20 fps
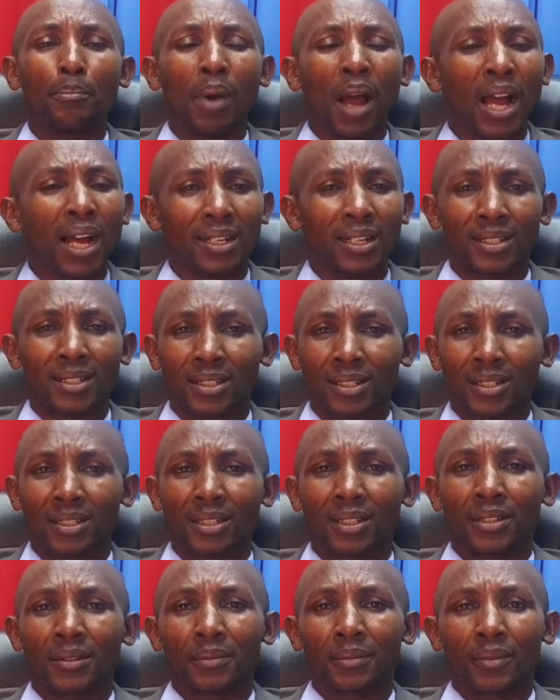
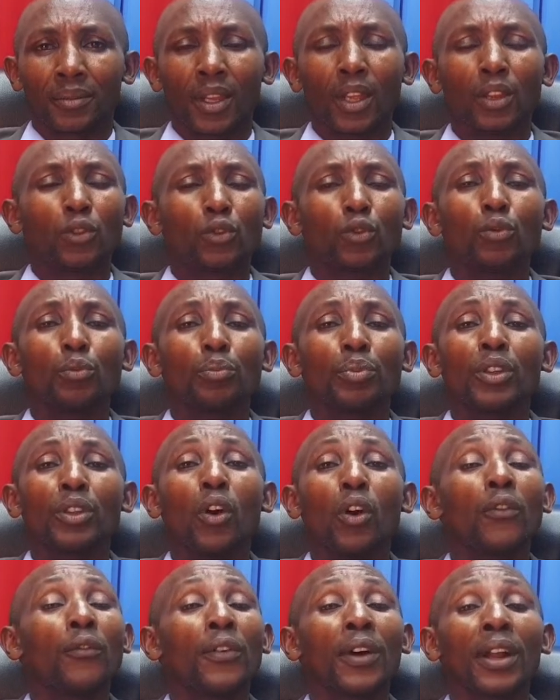banks should
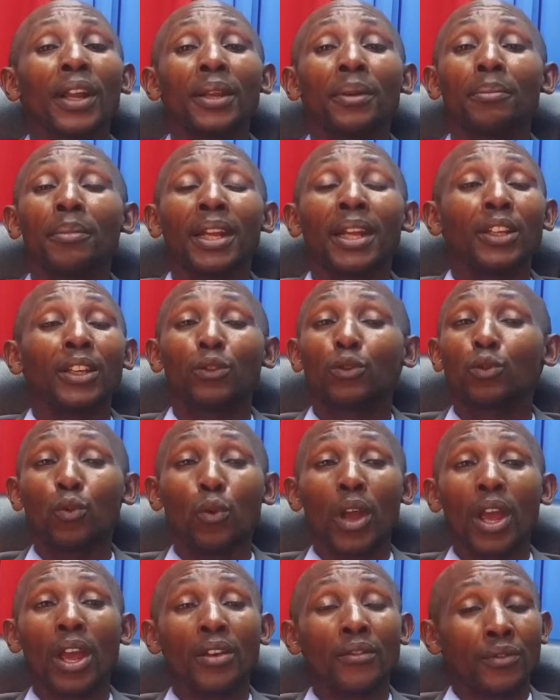be offering money
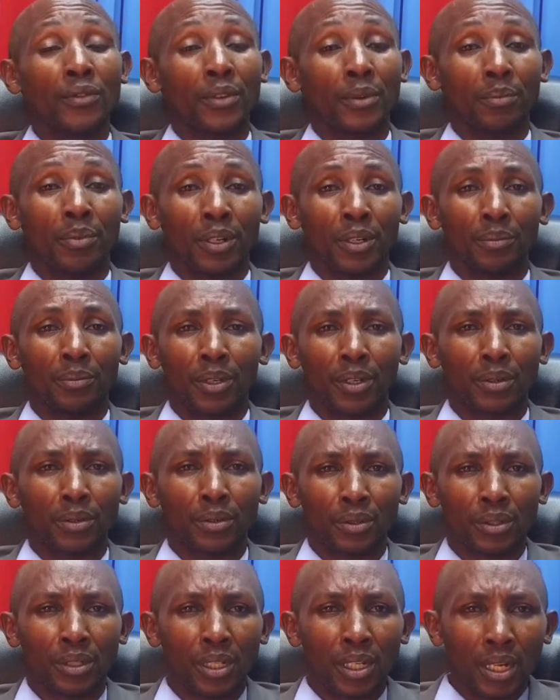to everybody
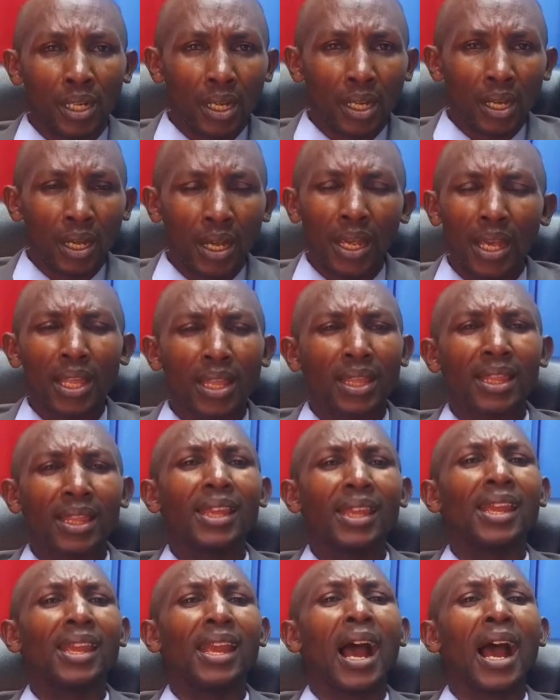because
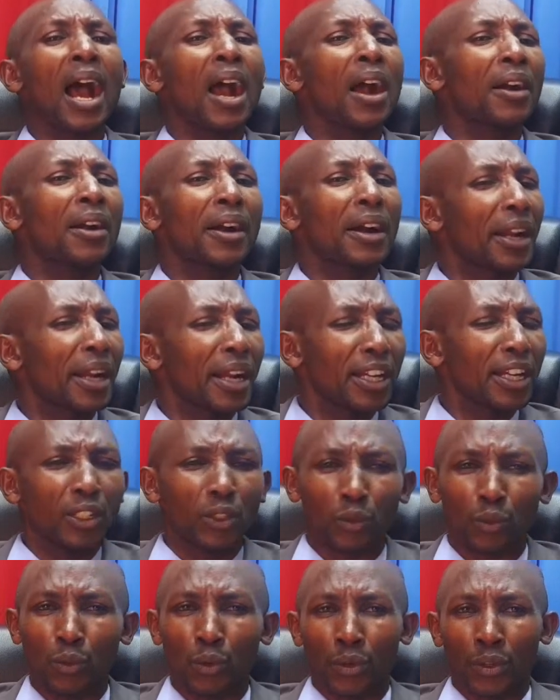they are
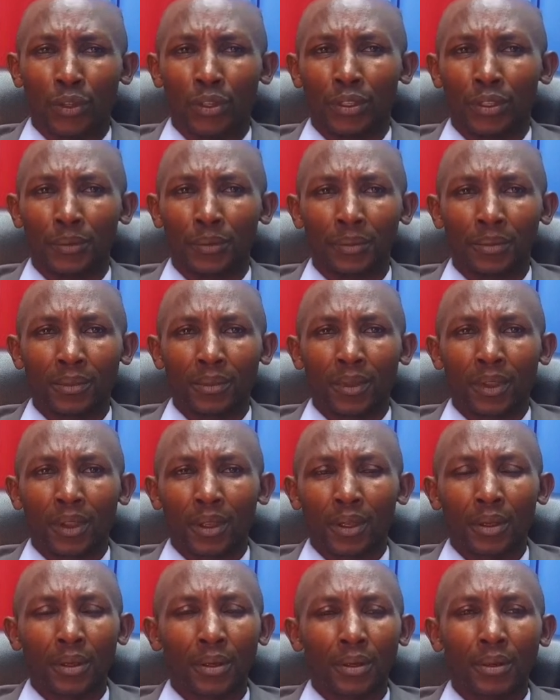creditworthy.
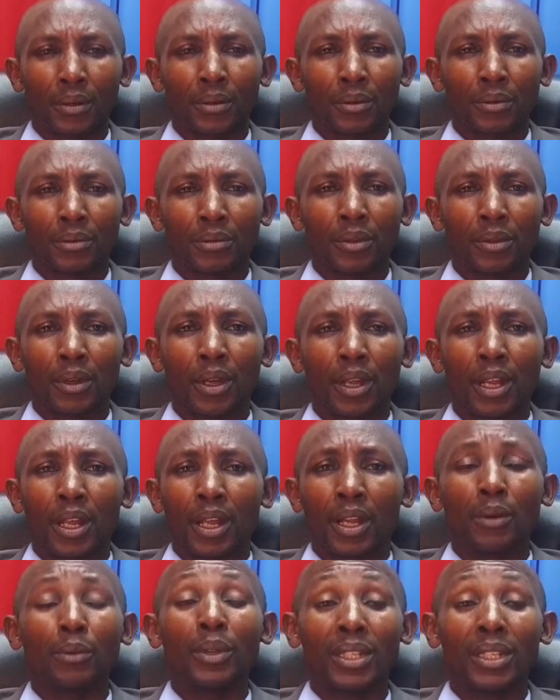You know,
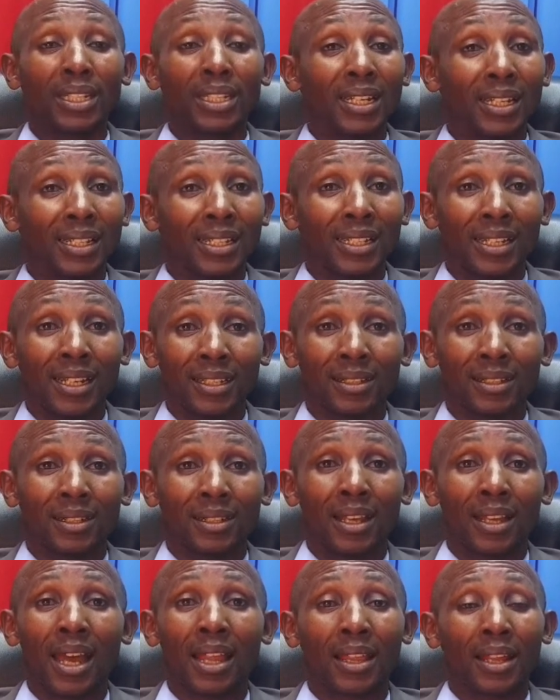and we said
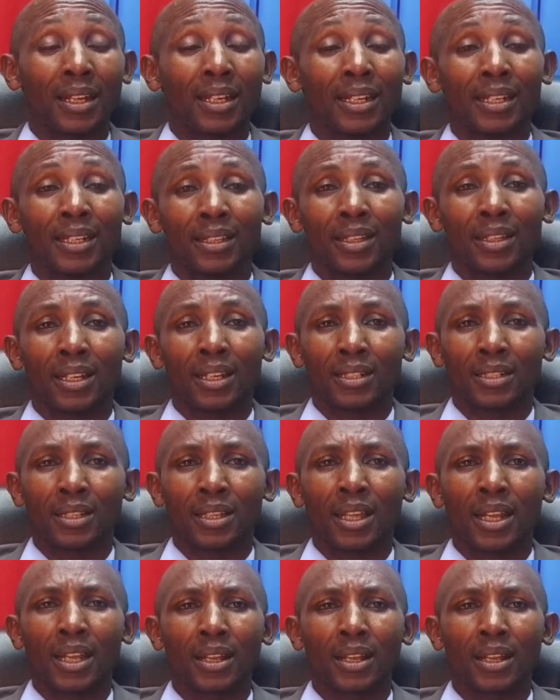the other day that